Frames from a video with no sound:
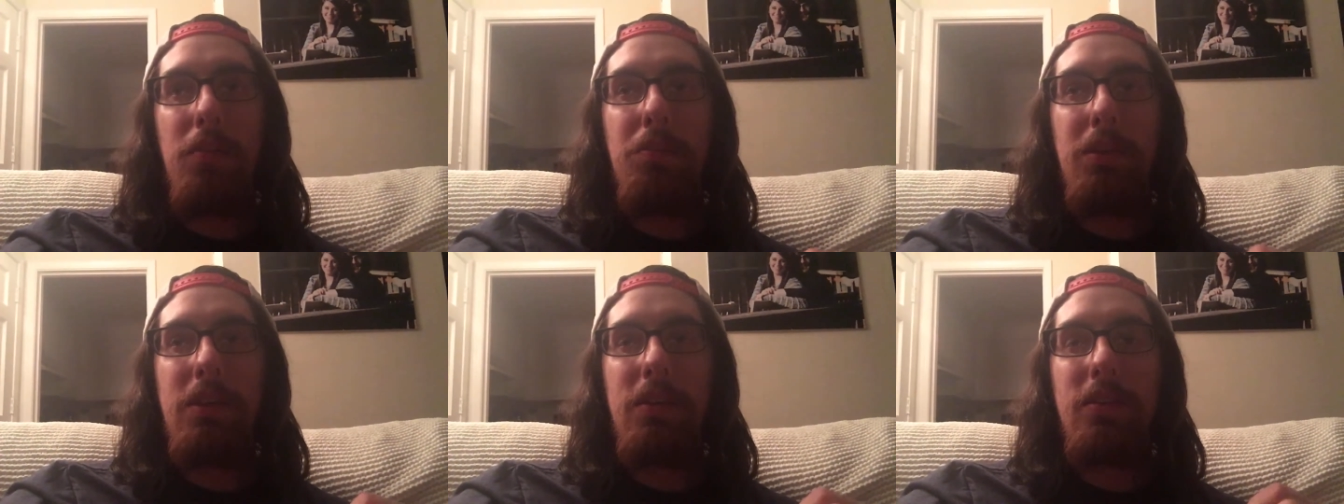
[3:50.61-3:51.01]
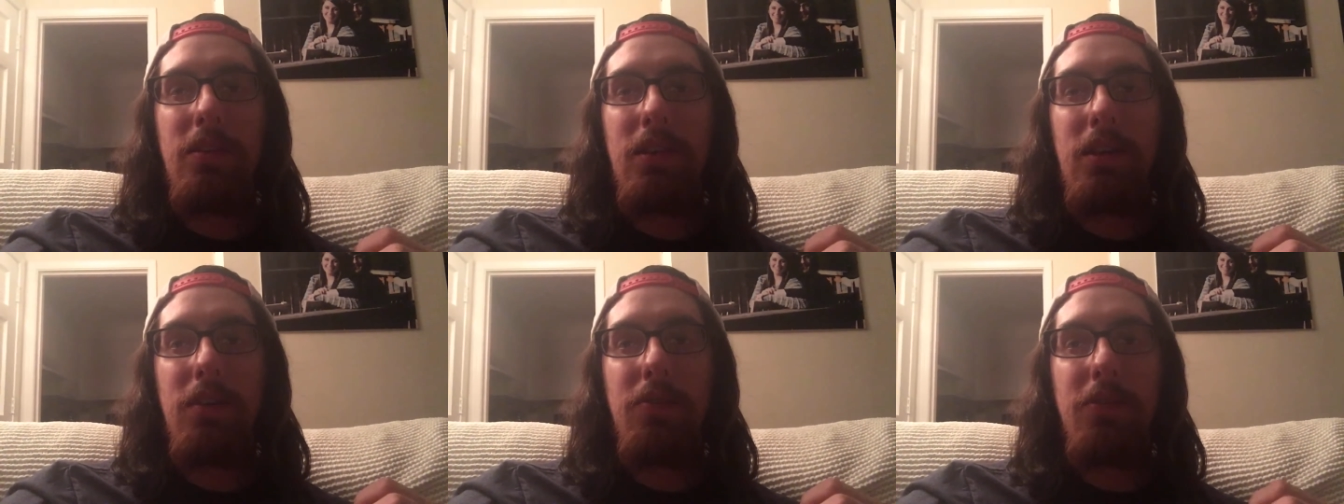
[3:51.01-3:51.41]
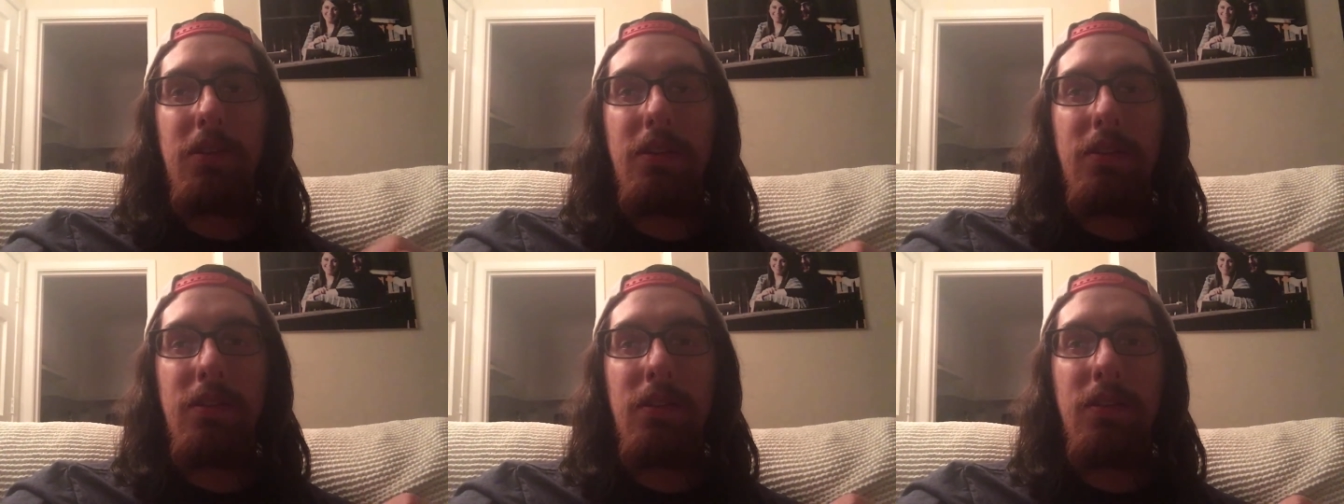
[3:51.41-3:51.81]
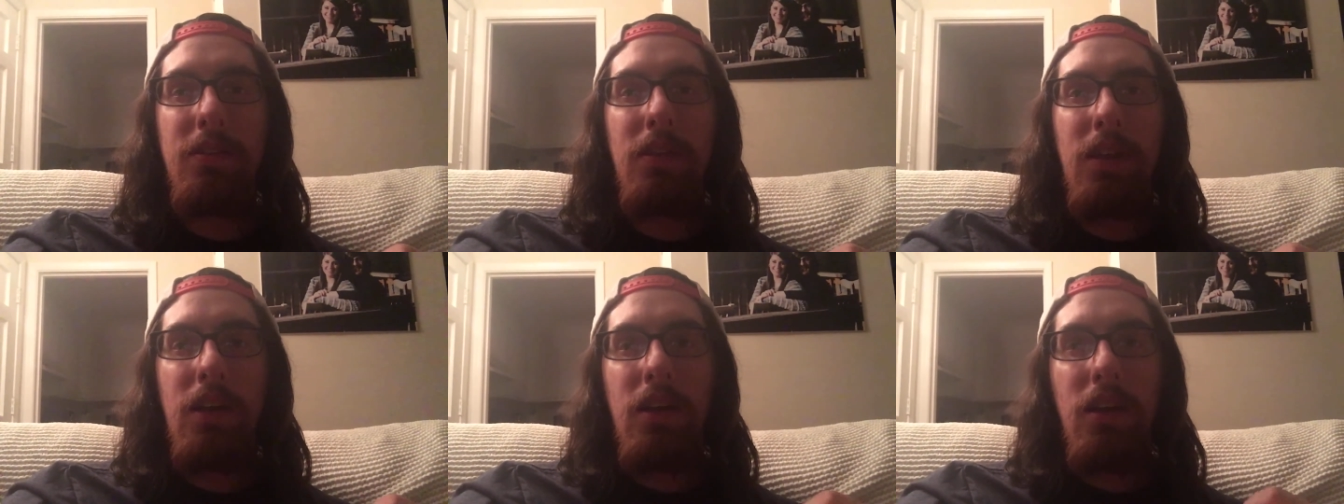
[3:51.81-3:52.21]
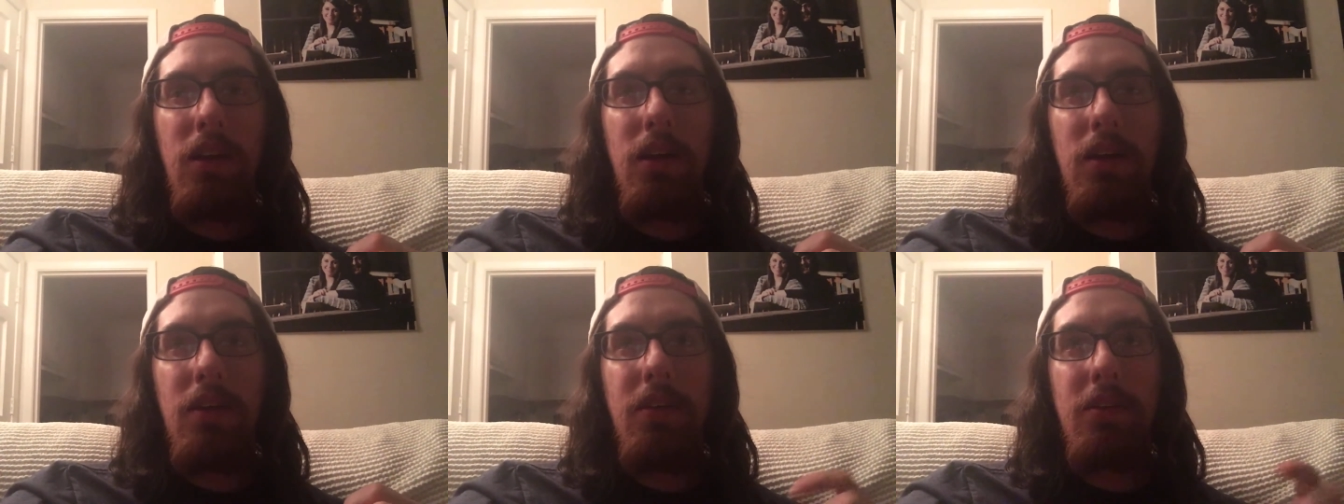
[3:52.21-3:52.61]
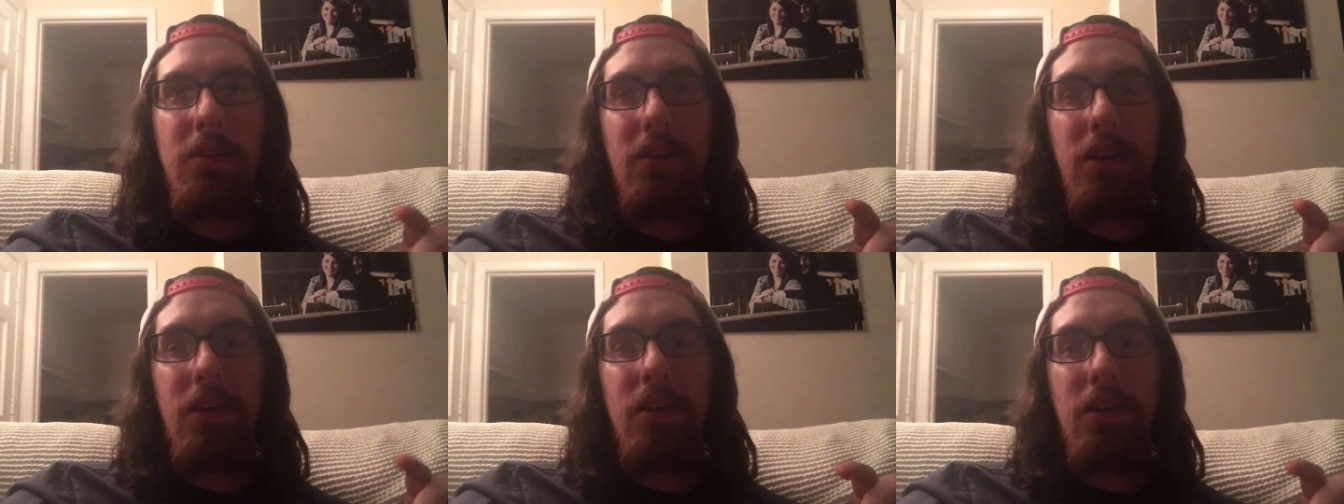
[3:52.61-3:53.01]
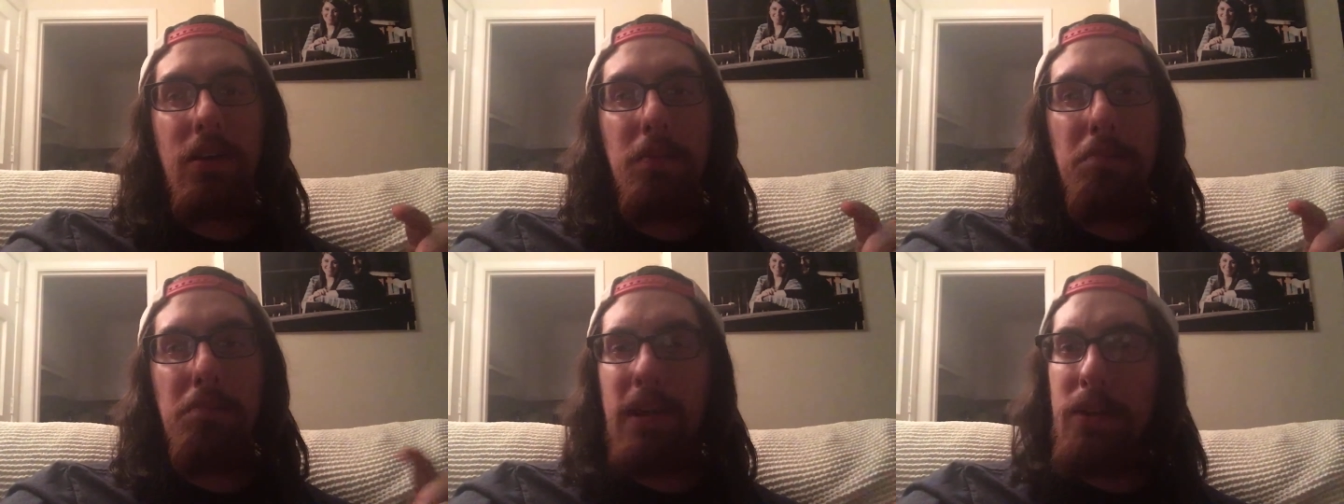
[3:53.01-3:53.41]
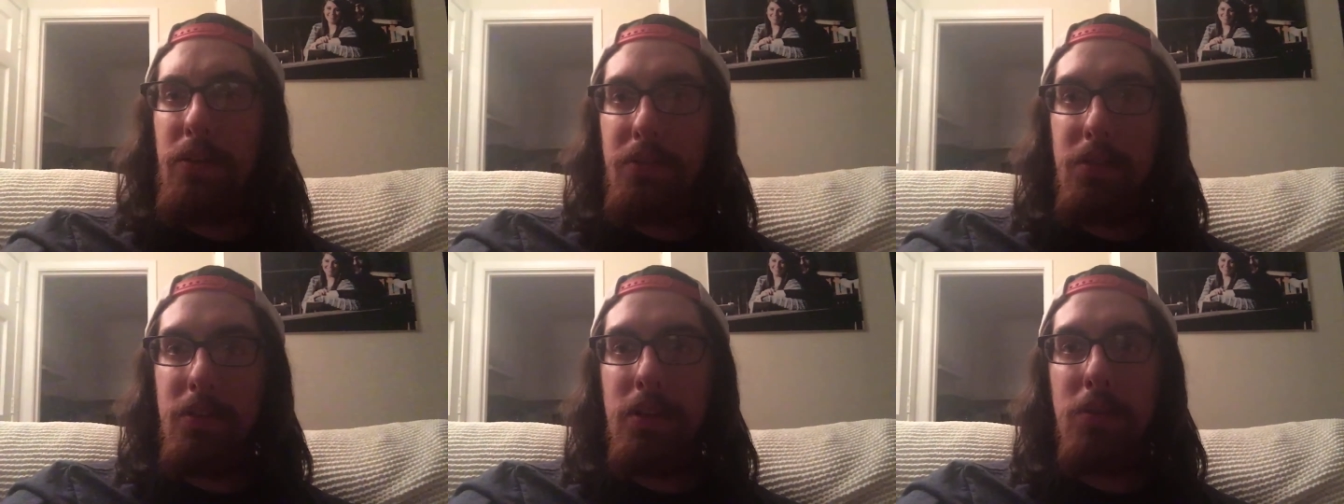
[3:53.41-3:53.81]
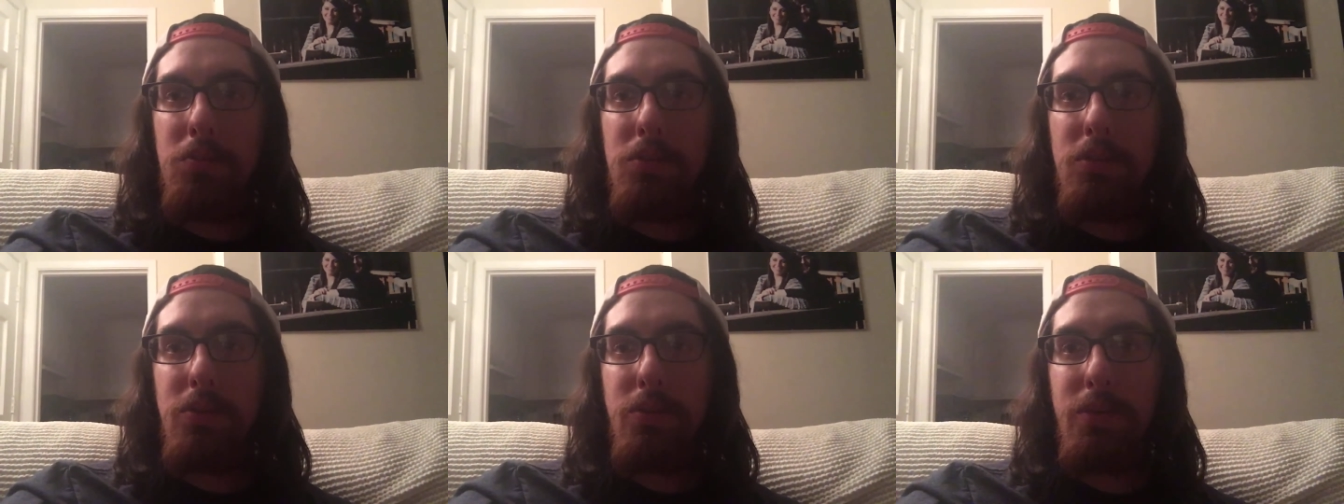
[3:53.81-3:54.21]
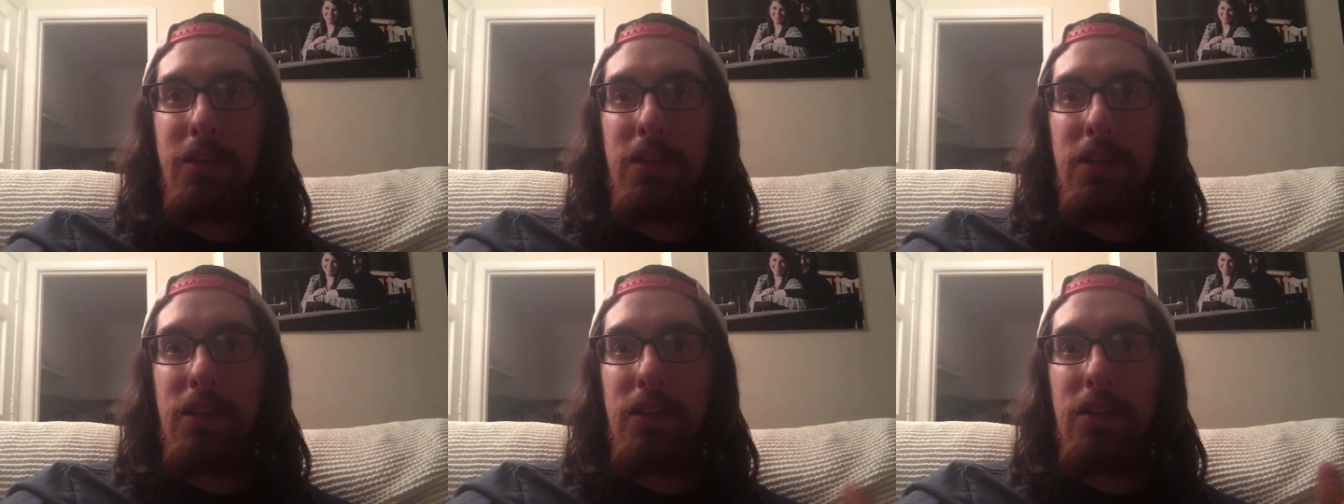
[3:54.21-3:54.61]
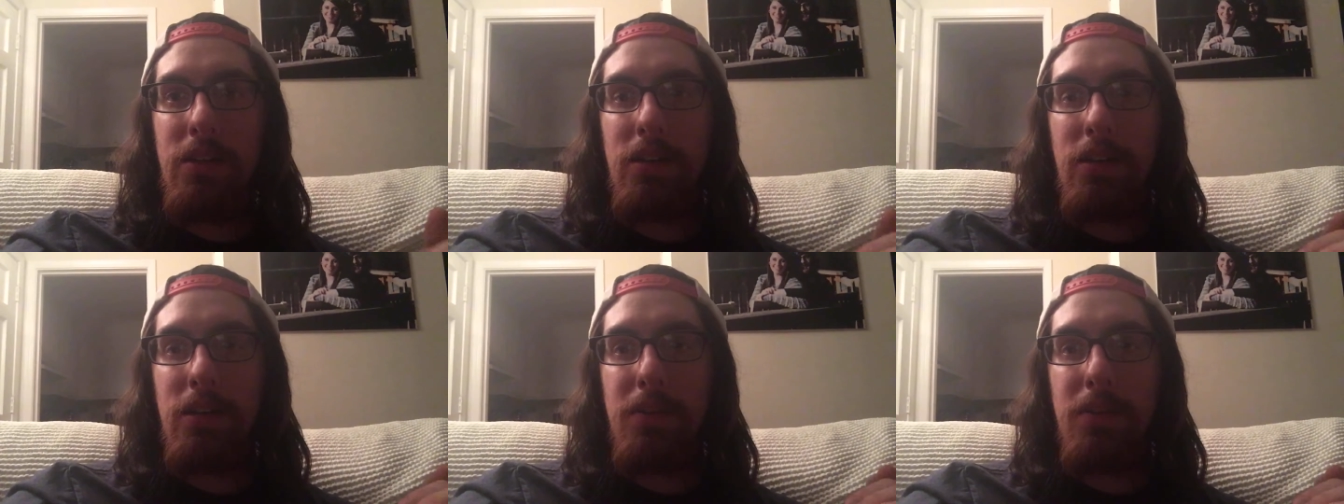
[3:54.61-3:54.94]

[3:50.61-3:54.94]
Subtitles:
because like for instance, there's a mountain in between